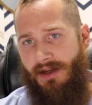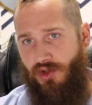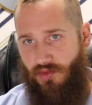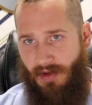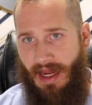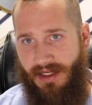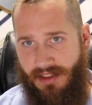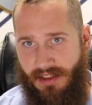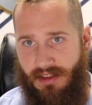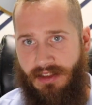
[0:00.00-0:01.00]

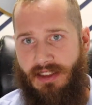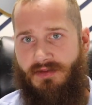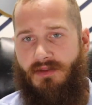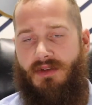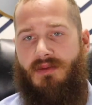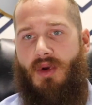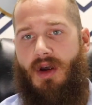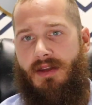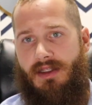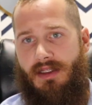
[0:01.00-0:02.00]
drastically different
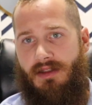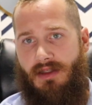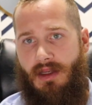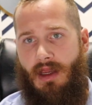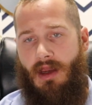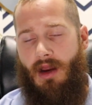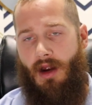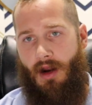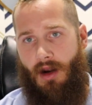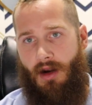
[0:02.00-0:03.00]
responses
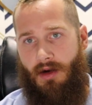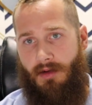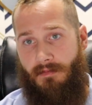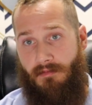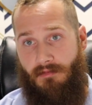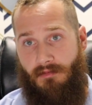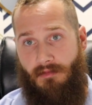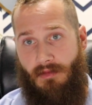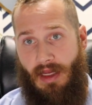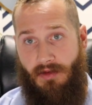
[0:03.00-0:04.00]
are
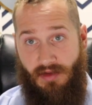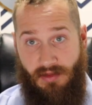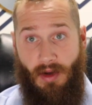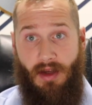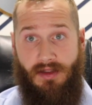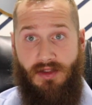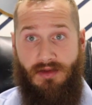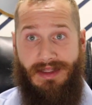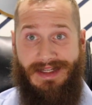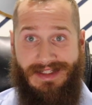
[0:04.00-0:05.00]
in response
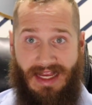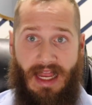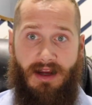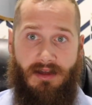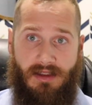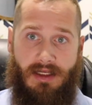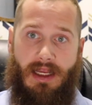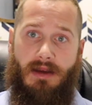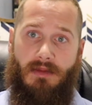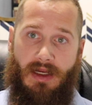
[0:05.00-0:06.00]
to the exact
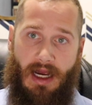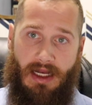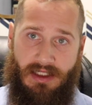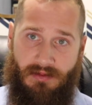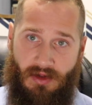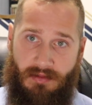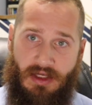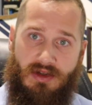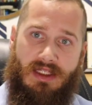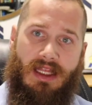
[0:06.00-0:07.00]
same gospel. I
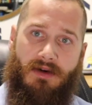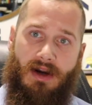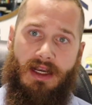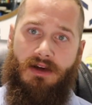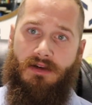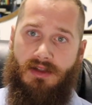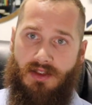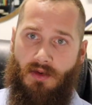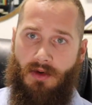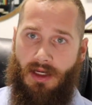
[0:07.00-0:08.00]
mean, you see that right here in the
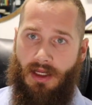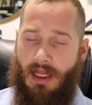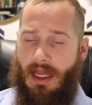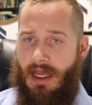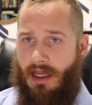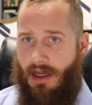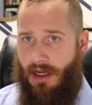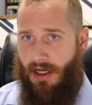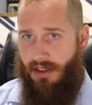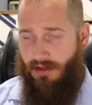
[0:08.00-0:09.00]
story.
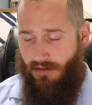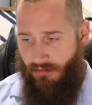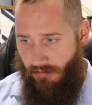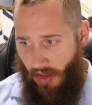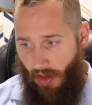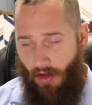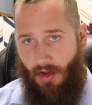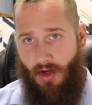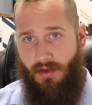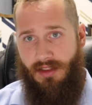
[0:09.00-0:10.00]
Uh, Paul
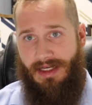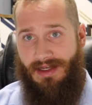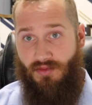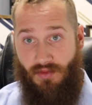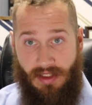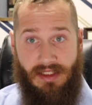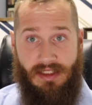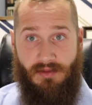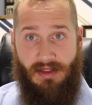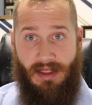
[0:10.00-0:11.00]
goes and he
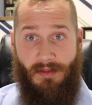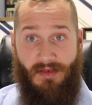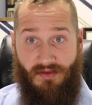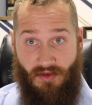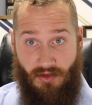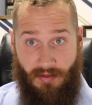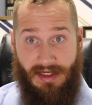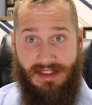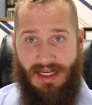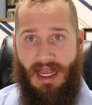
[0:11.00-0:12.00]
reasons with them. For
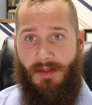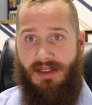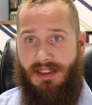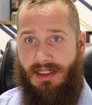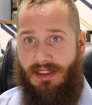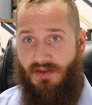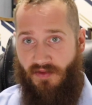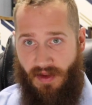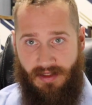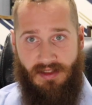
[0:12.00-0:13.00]
three Sabbaths, he
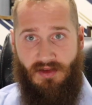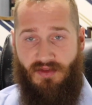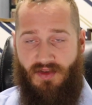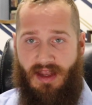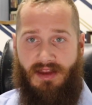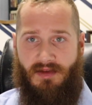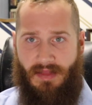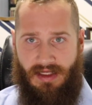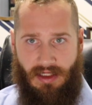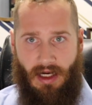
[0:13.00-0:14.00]
defends the faith and
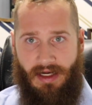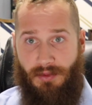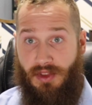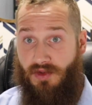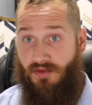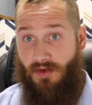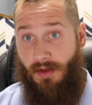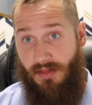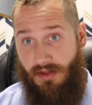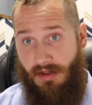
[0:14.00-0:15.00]
makes arguments
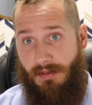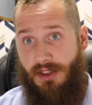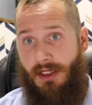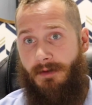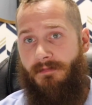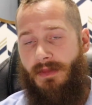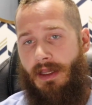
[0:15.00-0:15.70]
from Scripture.